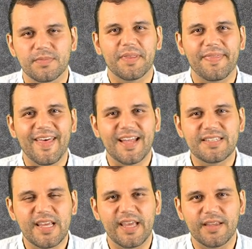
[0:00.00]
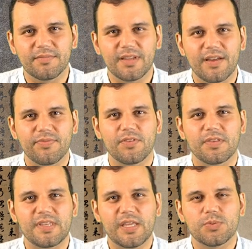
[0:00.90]
But that day, after
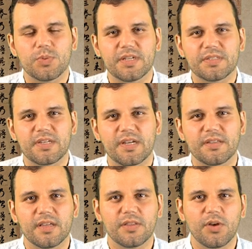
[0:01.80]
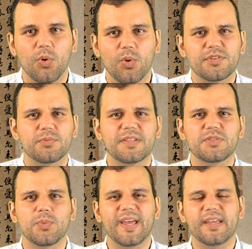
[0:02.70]
the day's work is done, the horse
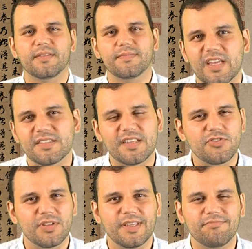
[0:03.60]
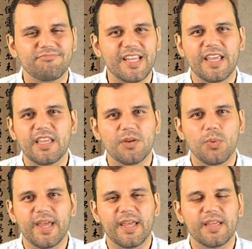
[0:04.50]
runs away, essentially taking
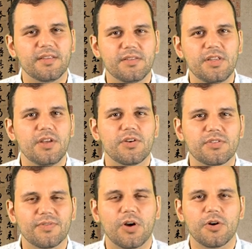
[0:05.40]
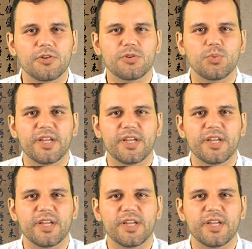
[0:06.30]
away years of hard-earned